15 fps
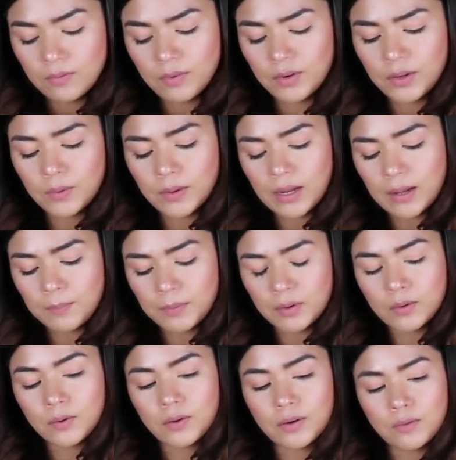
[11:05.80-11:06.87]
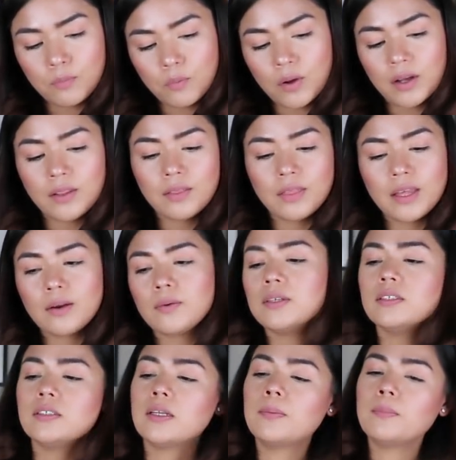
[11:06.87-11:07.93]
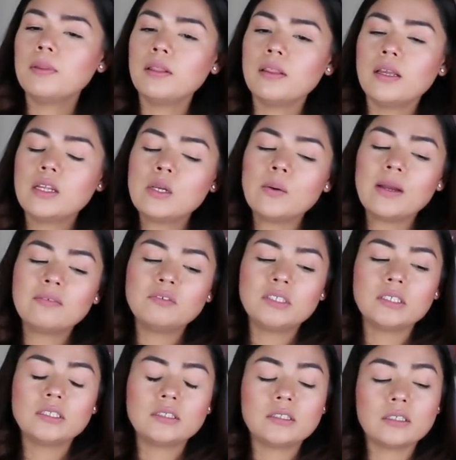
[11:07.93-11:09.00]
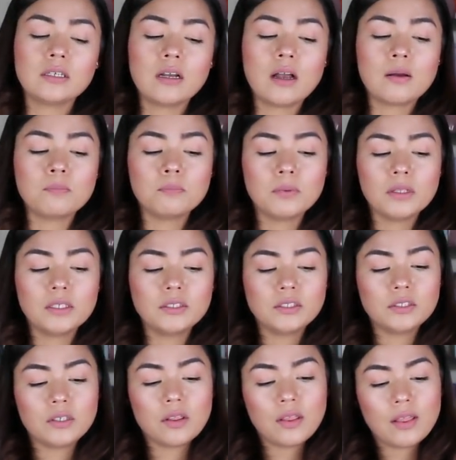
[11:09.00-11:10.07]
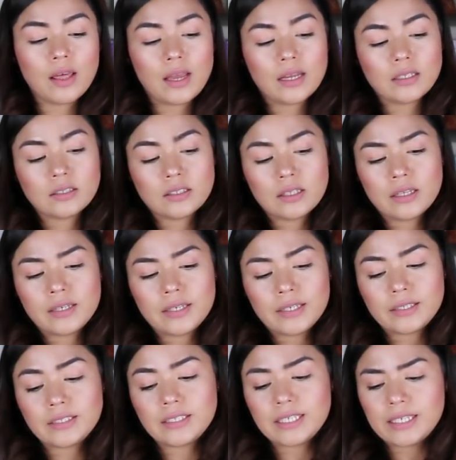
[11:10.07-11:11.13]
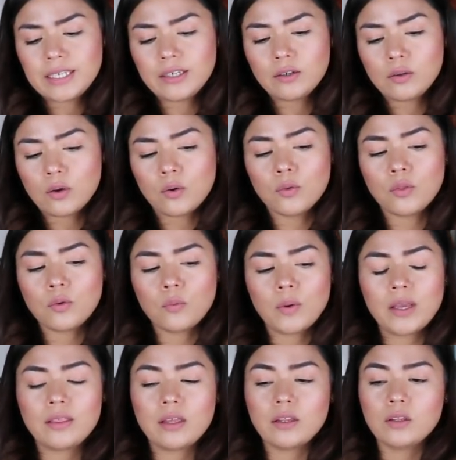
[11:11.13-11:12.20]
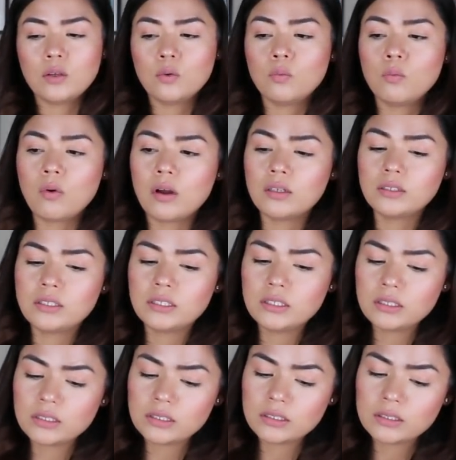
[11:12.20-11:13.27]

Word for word: for you Capricorn, one, there is something that you have just accomplished that they didn't go the way that you wanted.